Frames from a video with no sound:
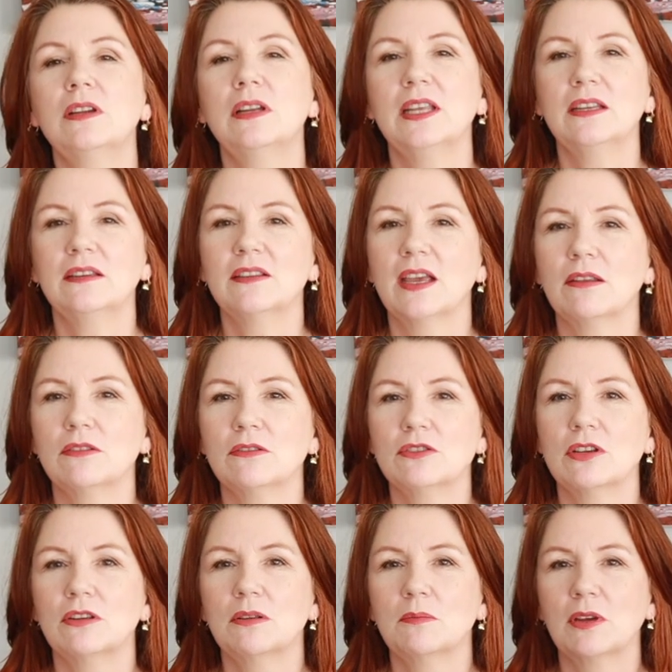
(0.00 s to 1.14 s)
to lean down and
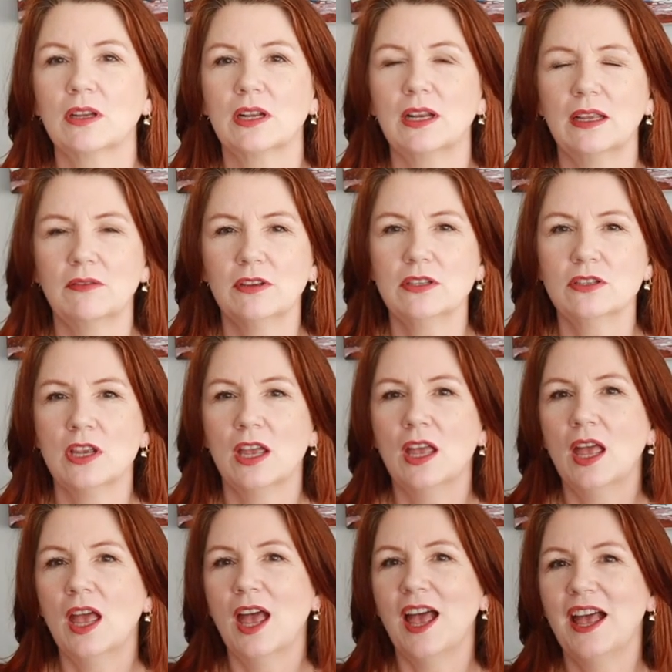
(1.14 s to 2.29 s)
show you my cleavage,
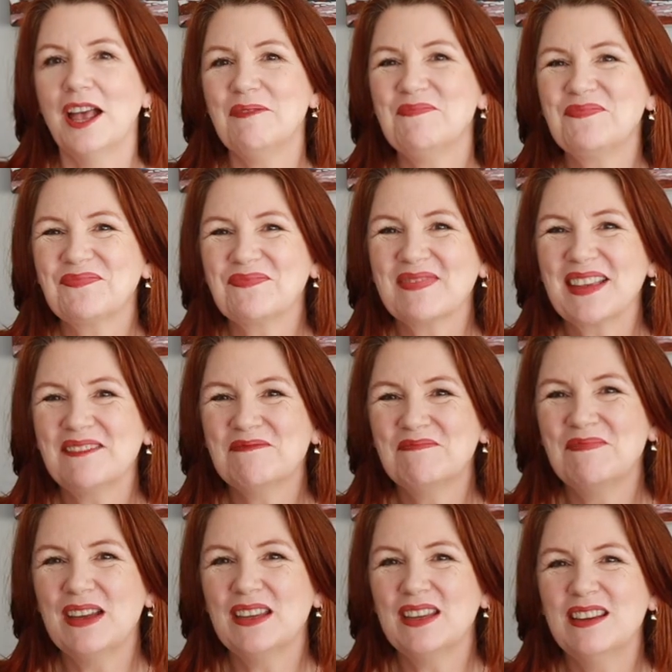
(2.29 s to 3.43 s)

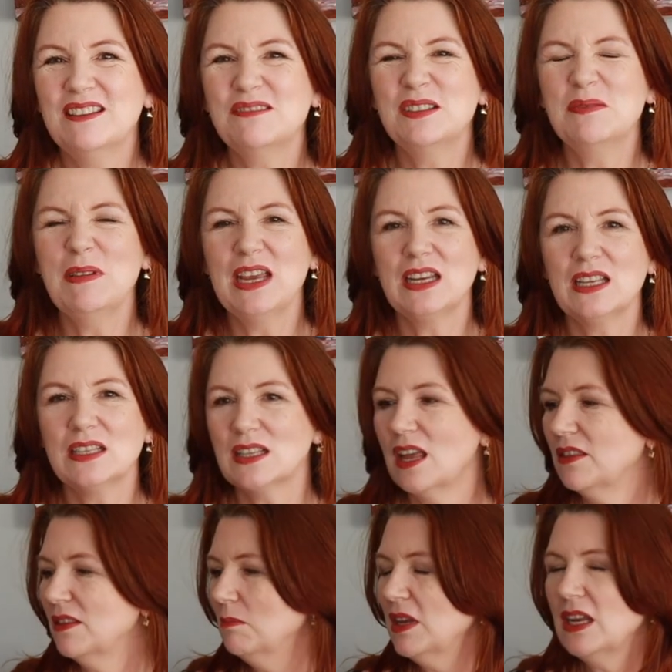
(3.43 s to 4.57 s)
but you know what I mean, it's
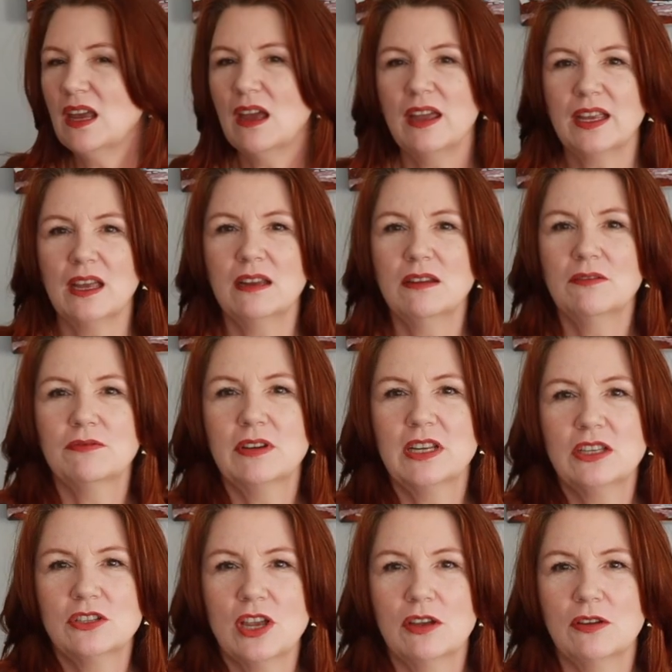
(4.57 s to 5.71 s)
like the minute I kind of
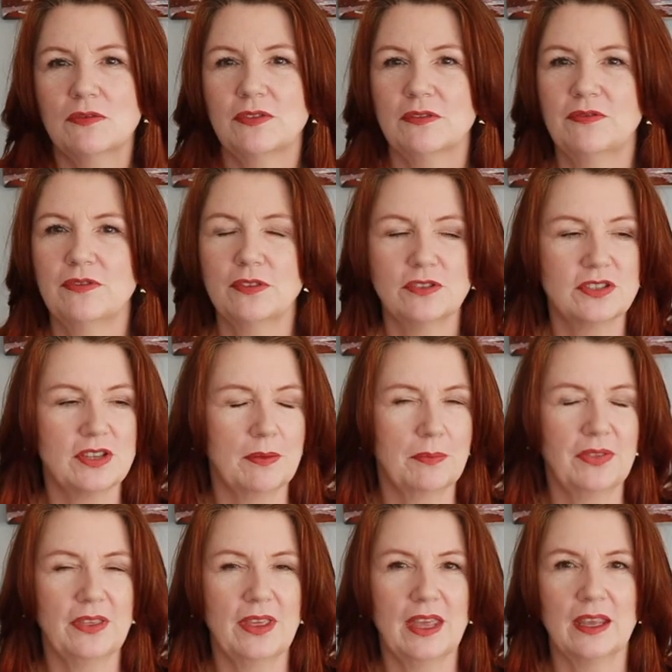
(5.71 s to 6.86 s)
reach over for
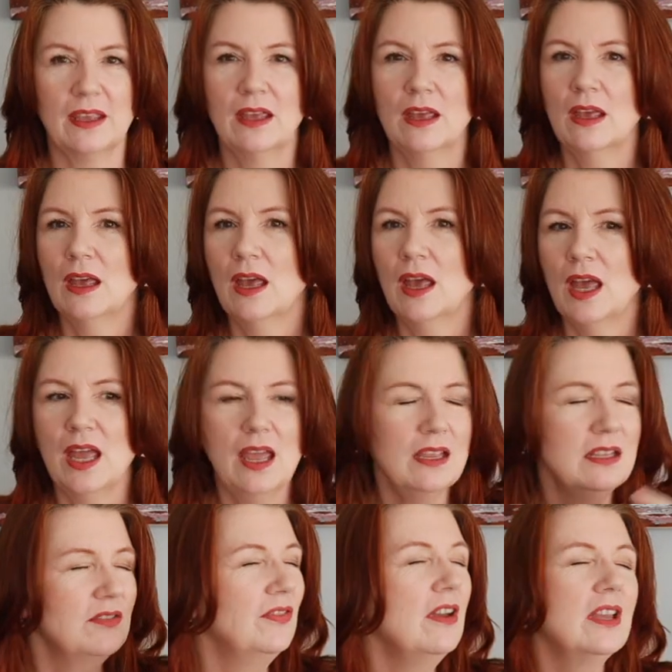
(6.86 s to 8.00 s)
something,
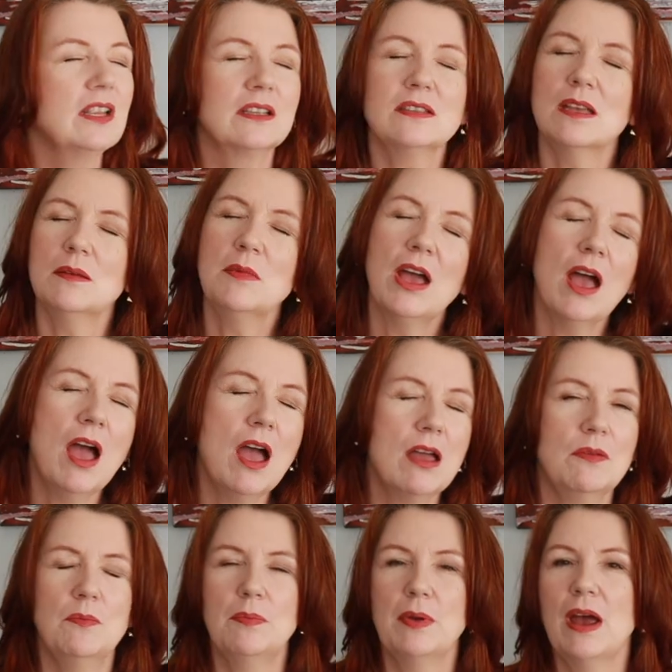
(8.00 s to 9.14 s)
it's fine because I'm at
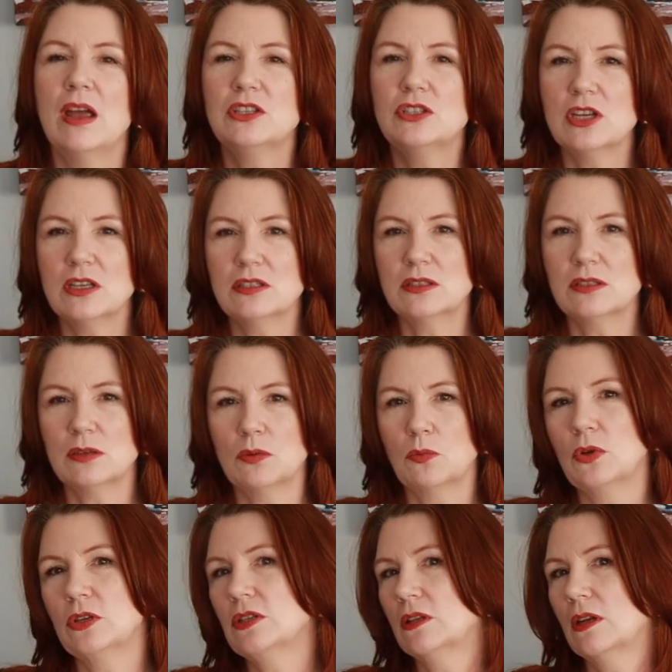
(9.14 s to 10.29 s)
home, but I just
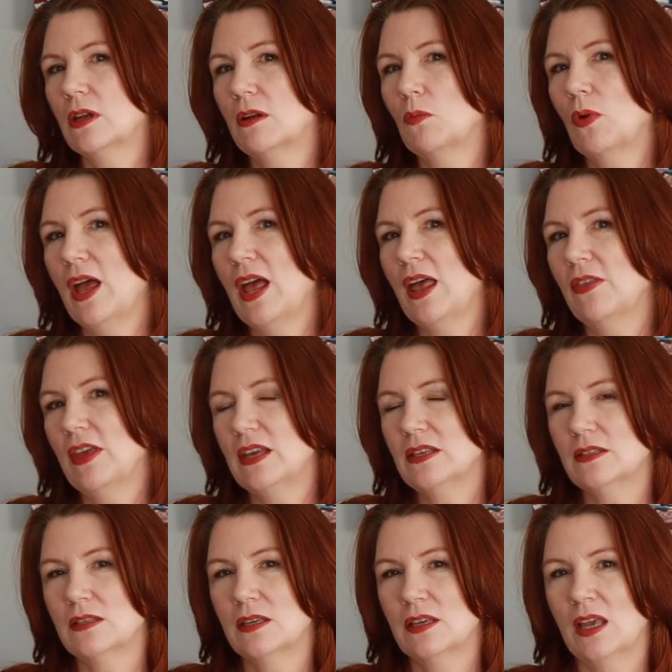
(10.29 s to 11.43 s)
wouldn't wear
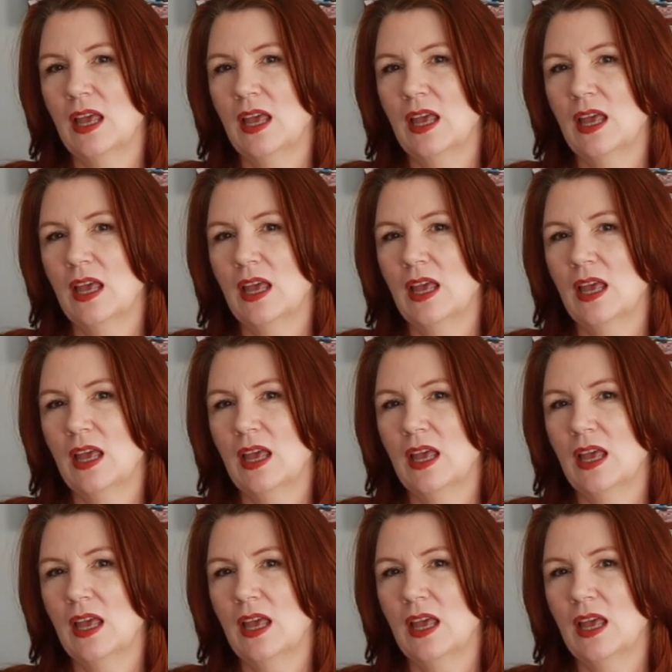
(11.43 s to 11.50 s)
this